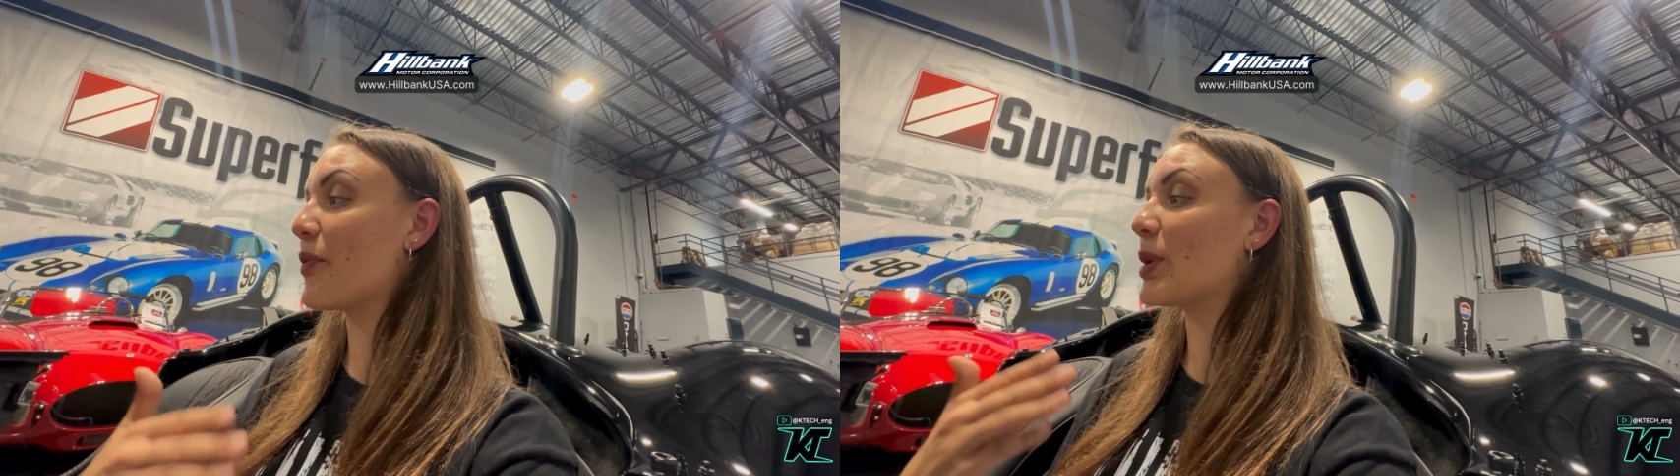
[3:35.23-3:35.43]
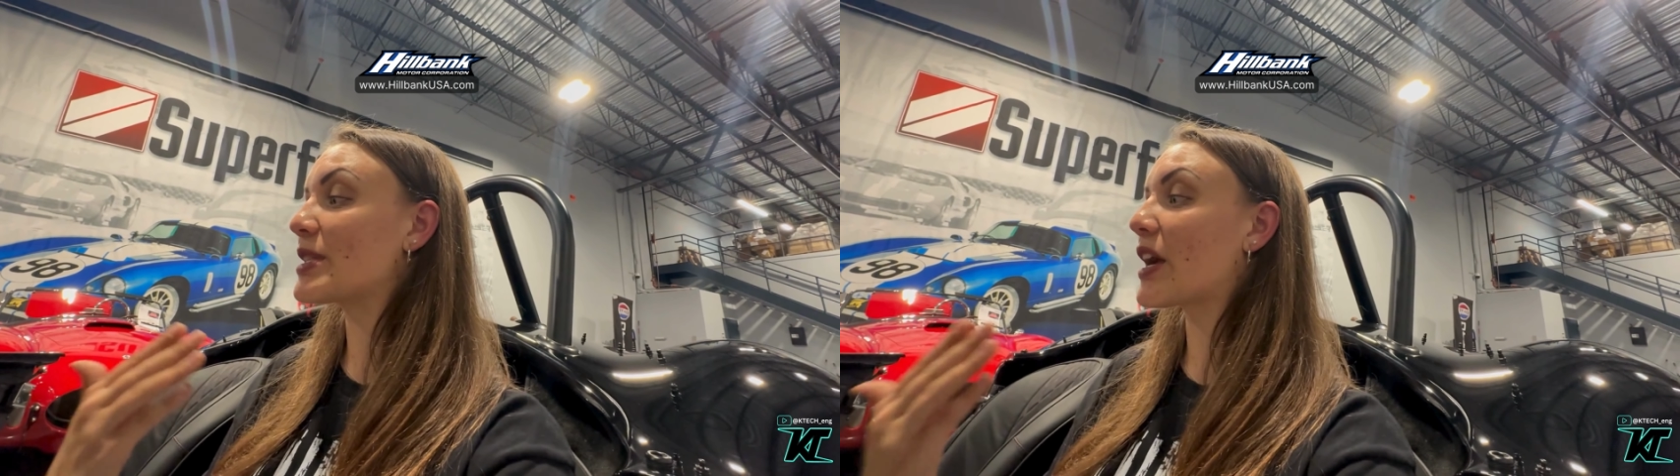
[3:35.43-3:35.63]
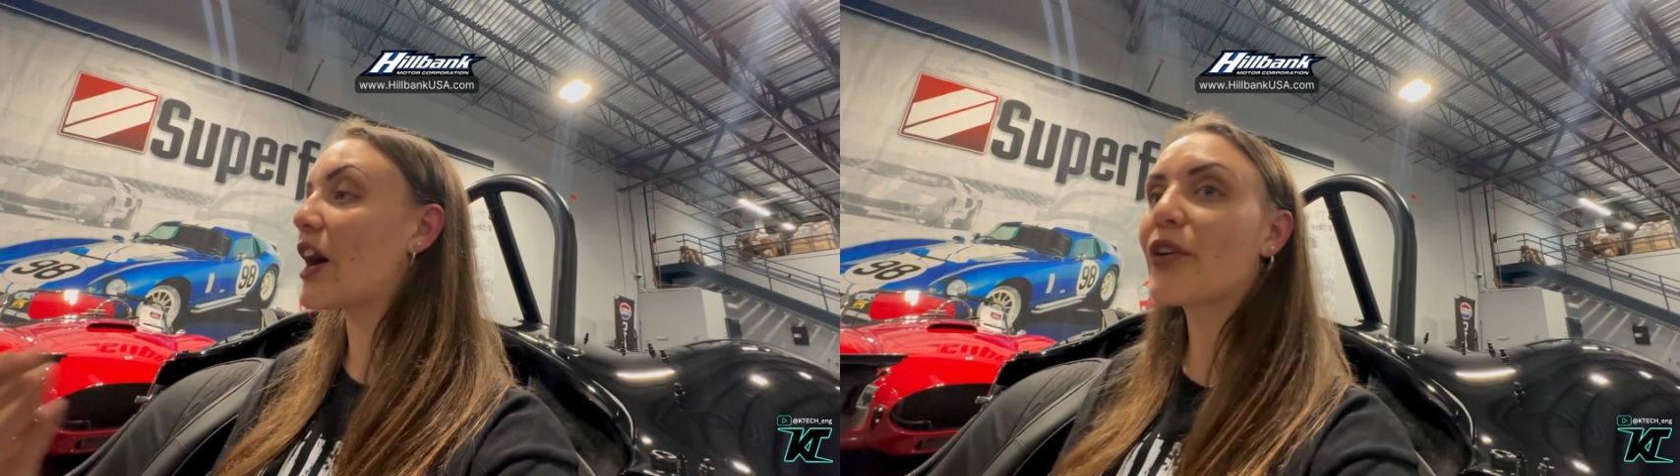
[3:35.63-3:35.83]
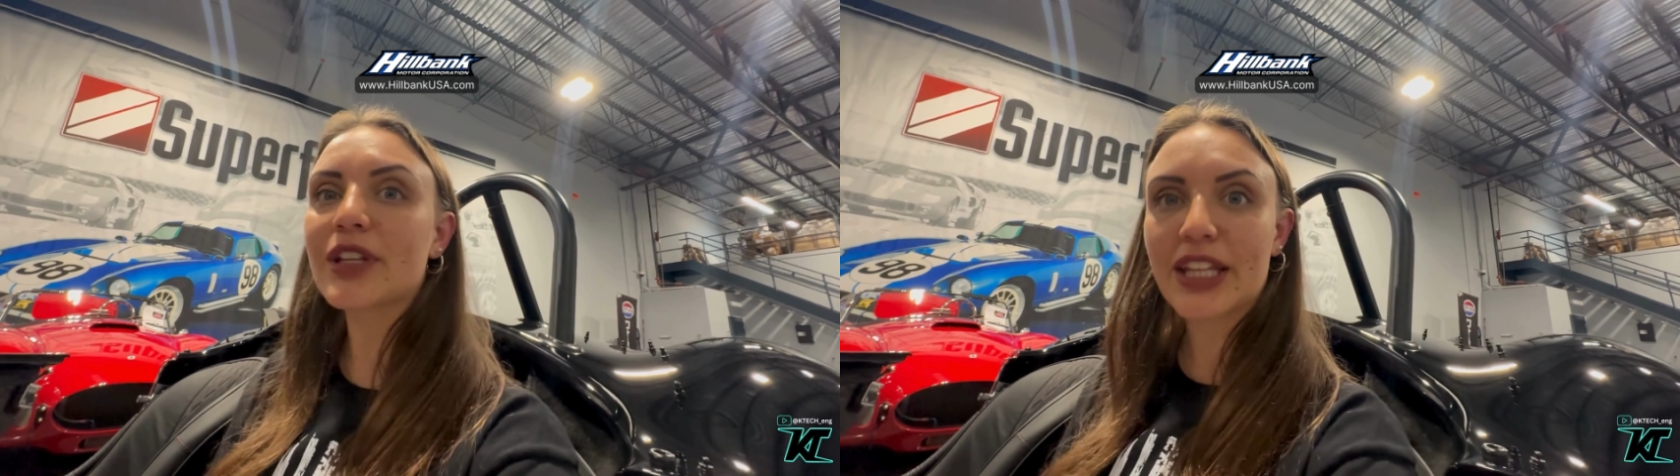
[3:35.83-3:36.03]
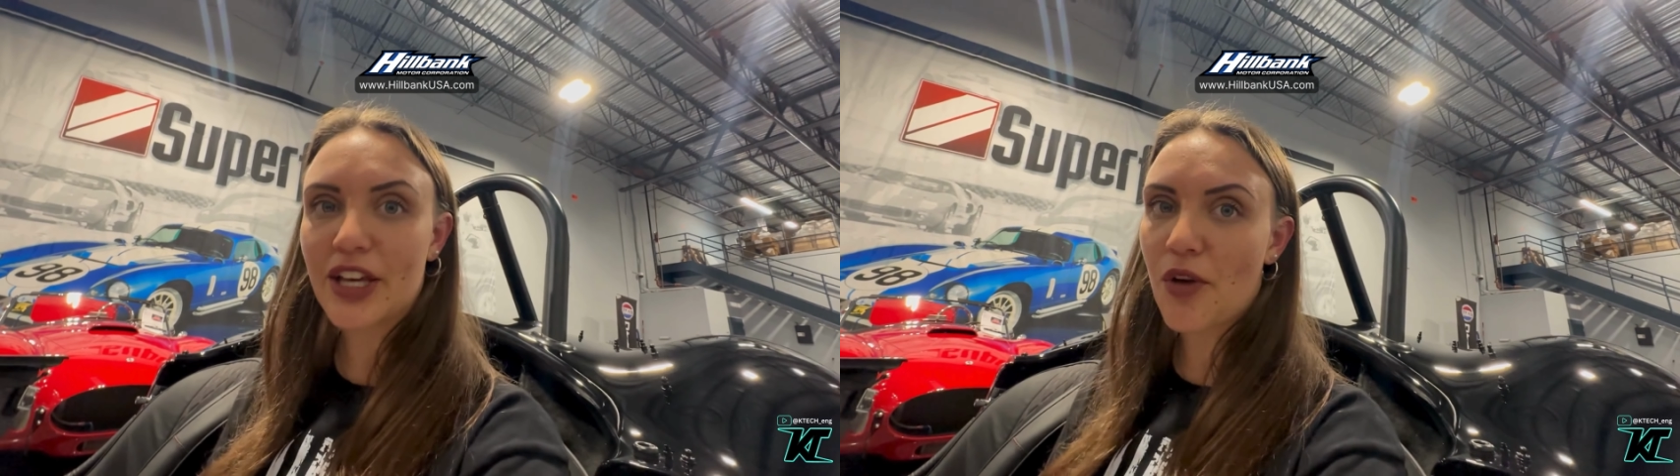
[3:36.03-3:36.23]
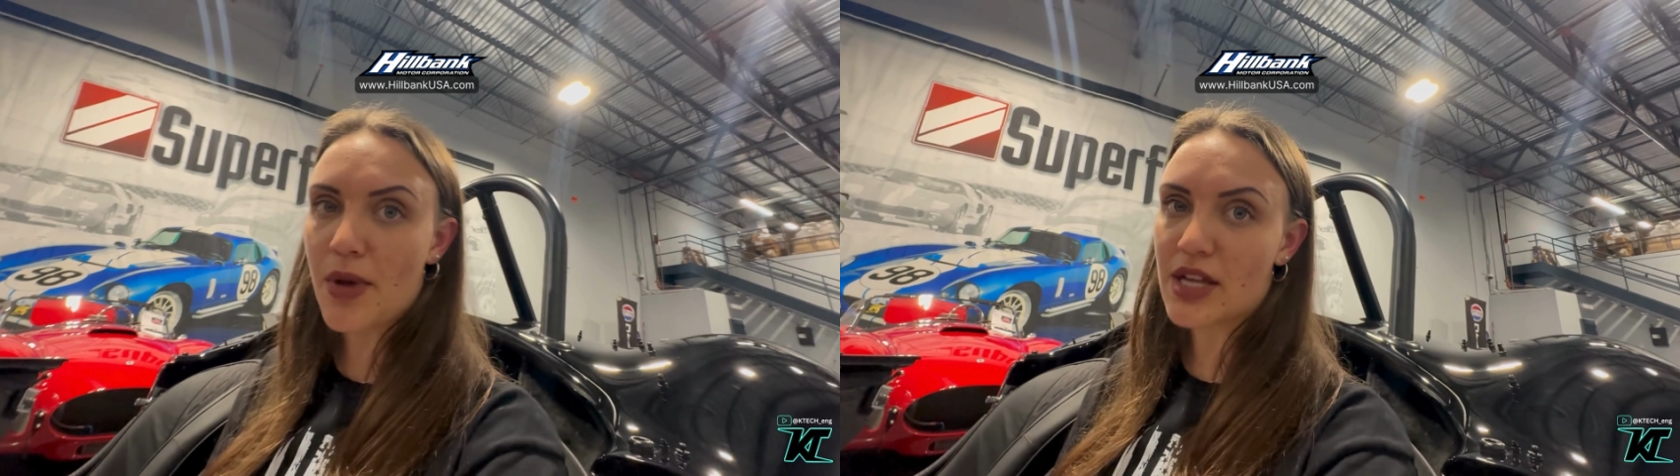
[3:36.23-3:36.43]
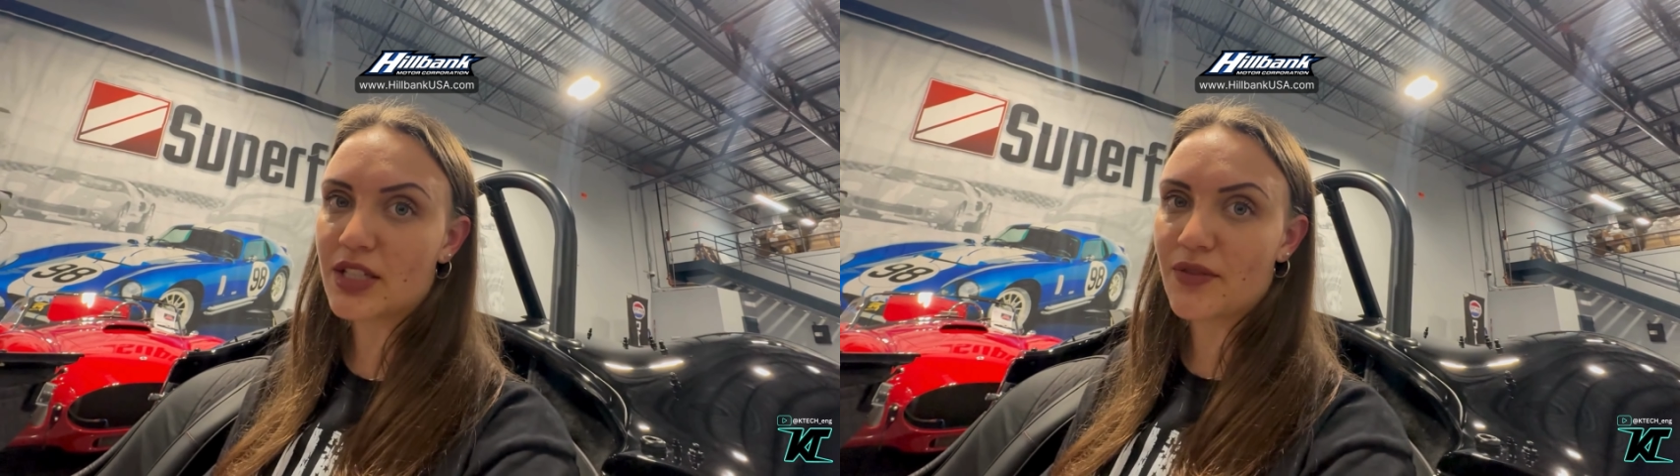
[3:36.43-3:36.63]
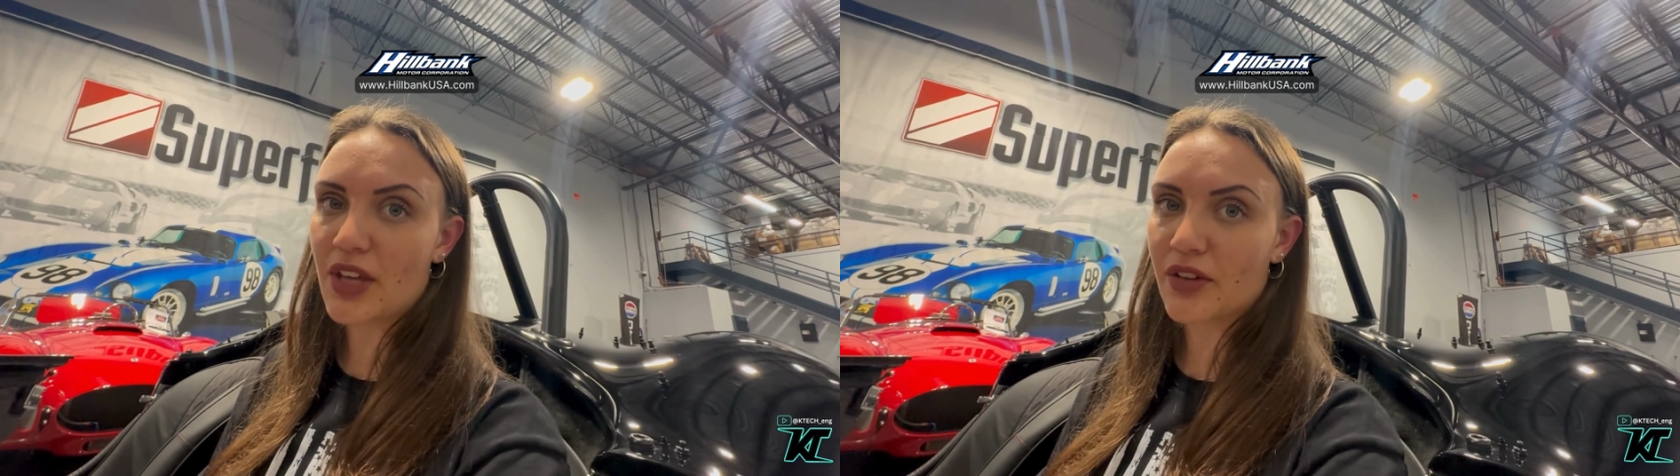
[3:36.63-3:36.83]
what's currently going
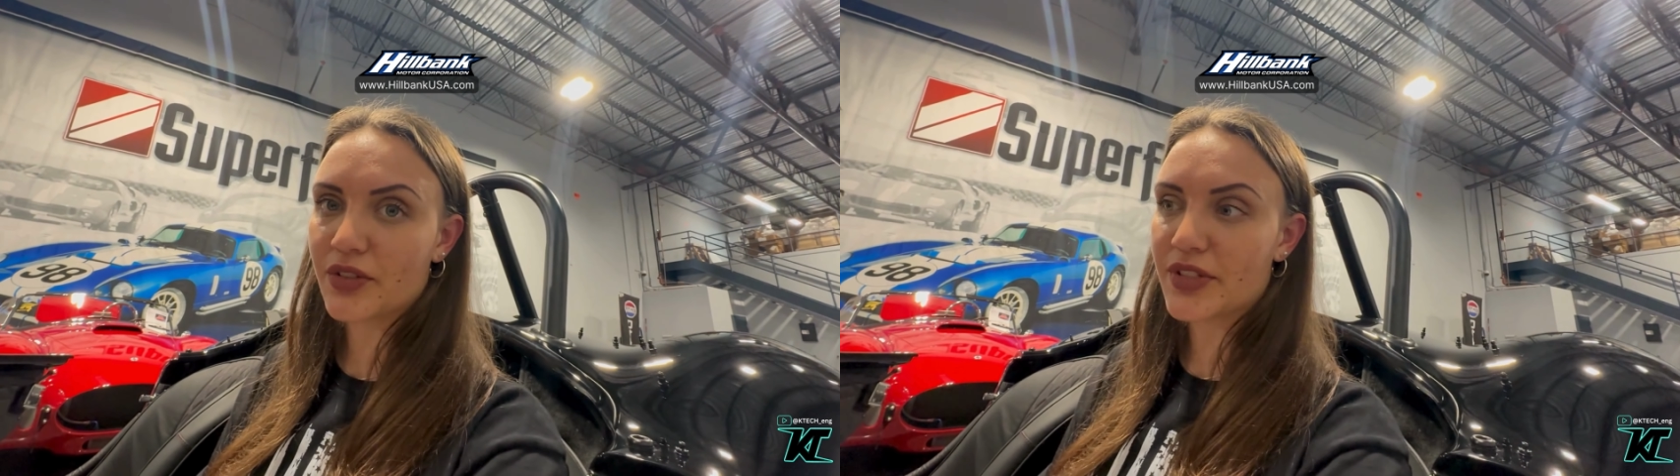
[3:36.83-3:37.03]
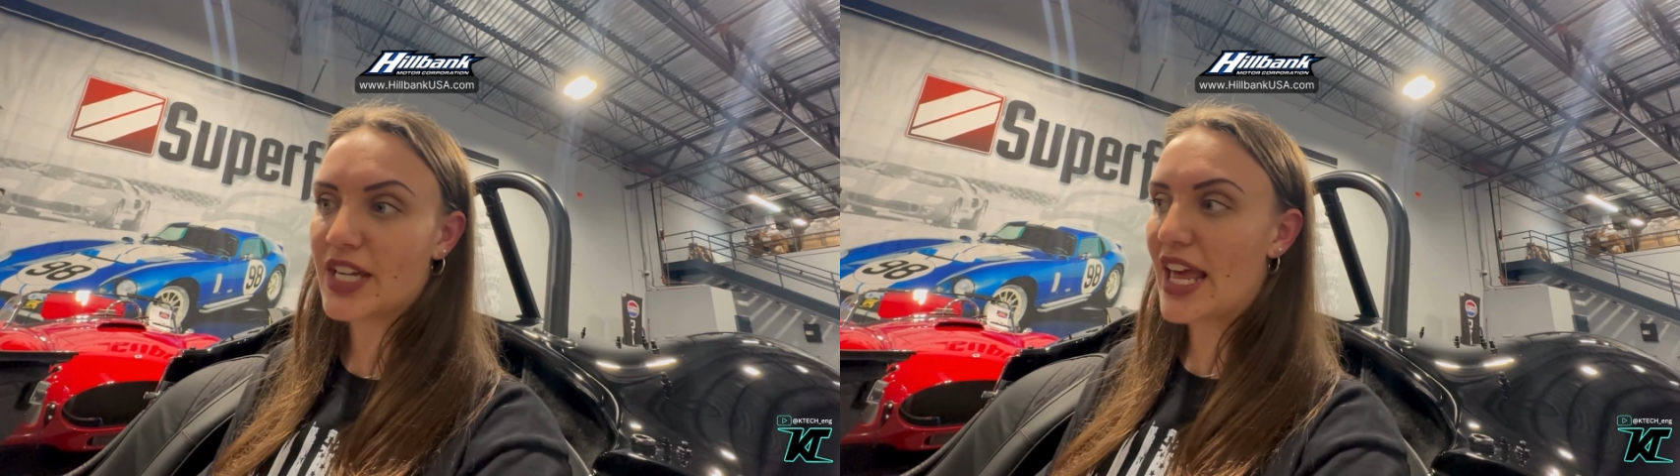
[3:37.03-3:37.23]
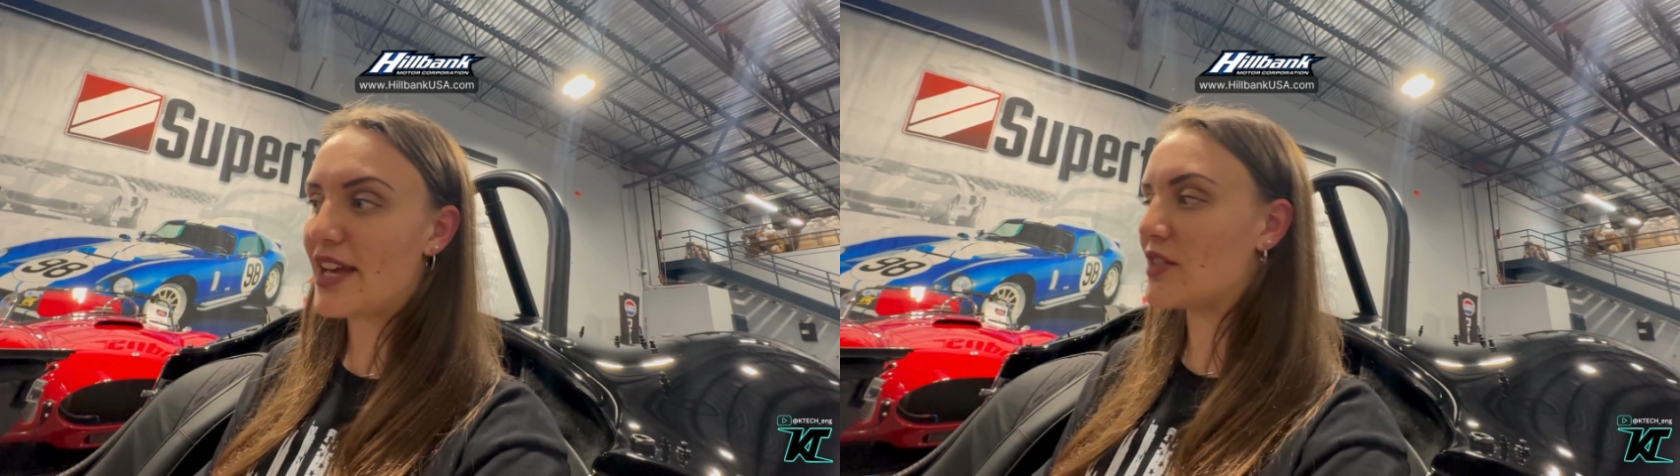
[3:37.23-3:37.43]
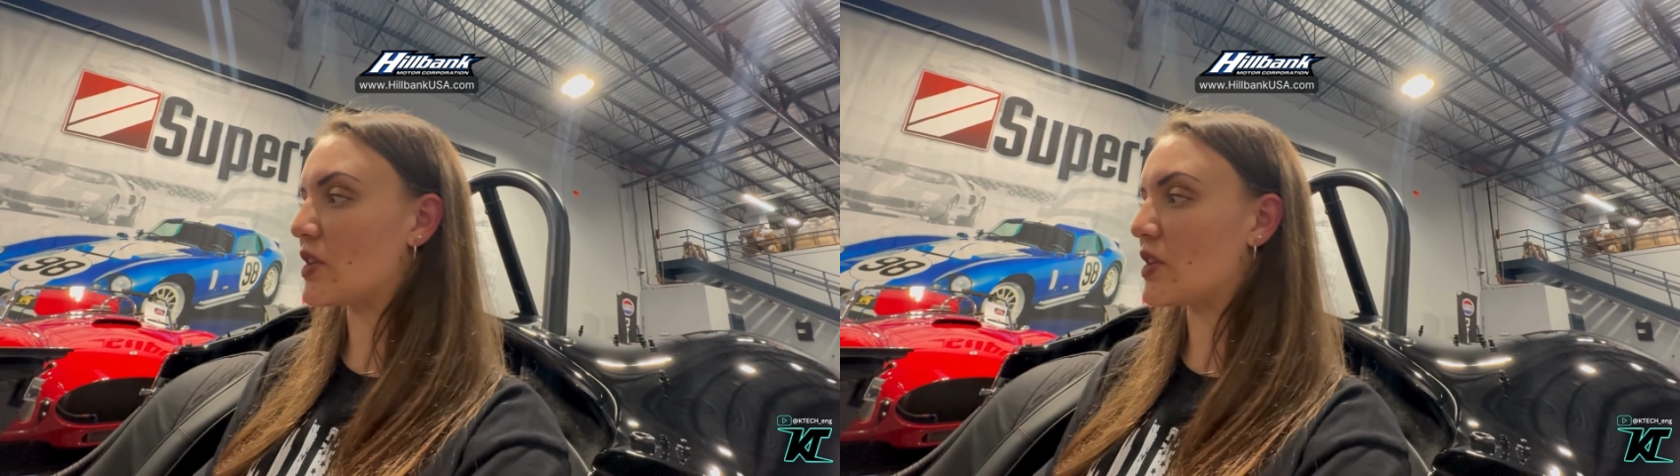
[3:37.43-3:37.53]
into vehicles today.